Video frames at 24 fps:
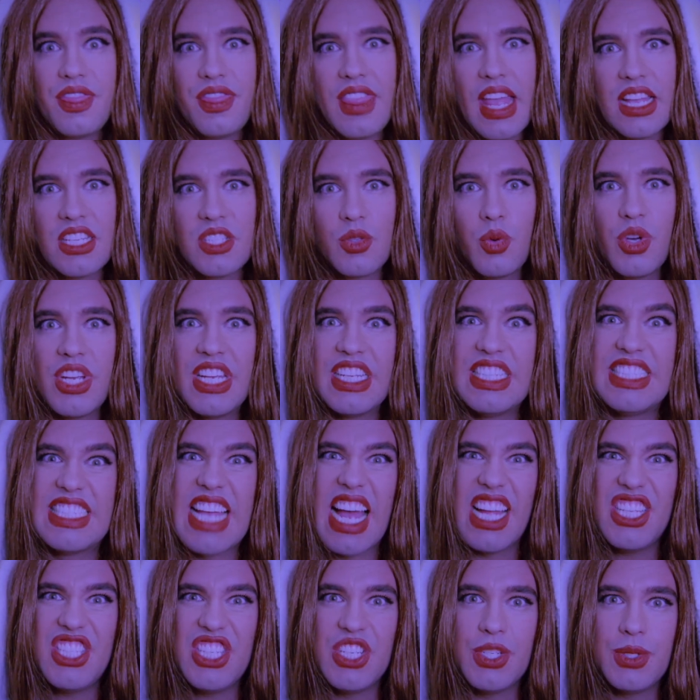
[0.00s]
That's what your
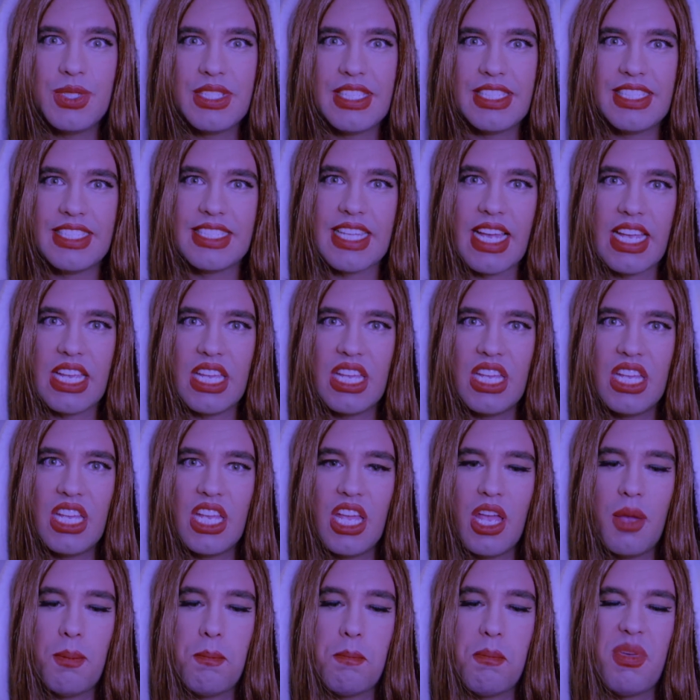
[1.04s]
dad used to say
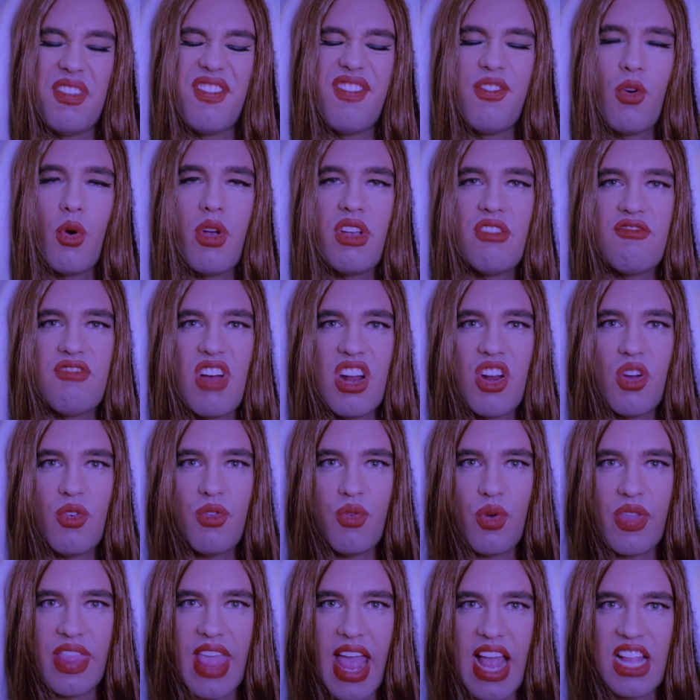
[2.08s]
before he
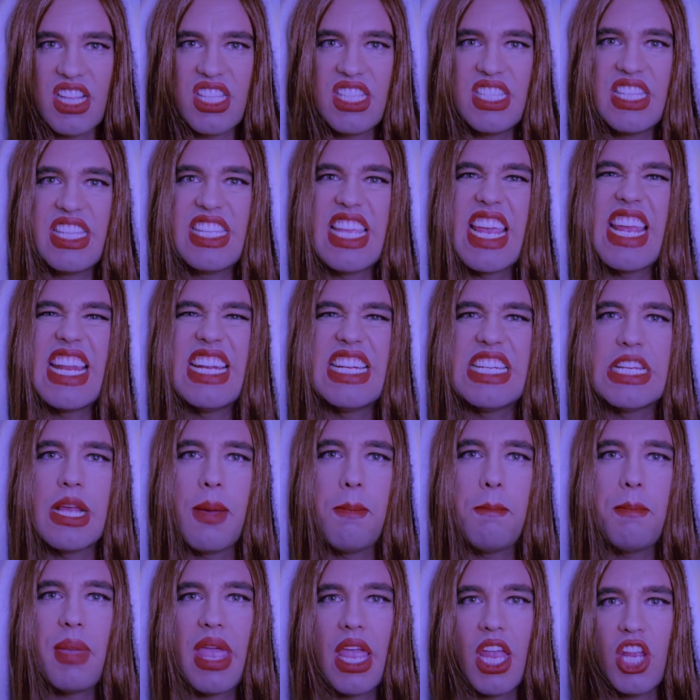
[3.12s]
ran off with that Tinder
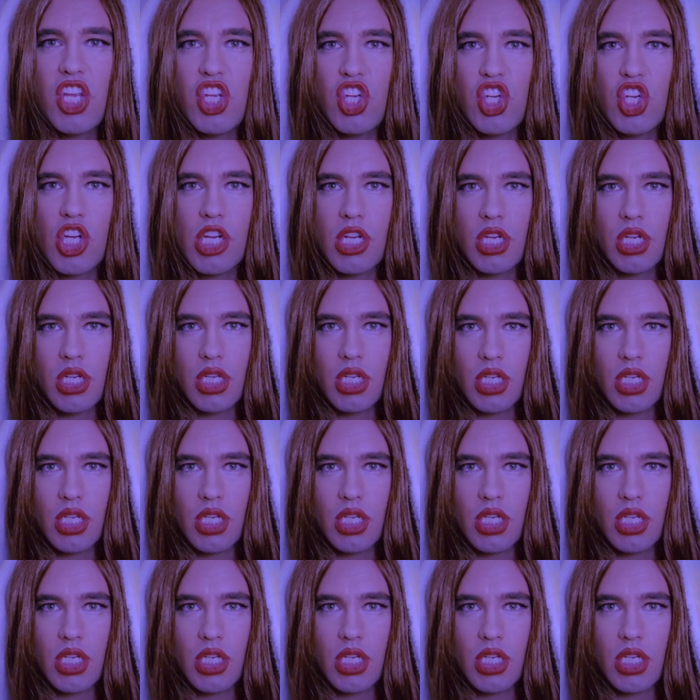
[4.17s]
bitch.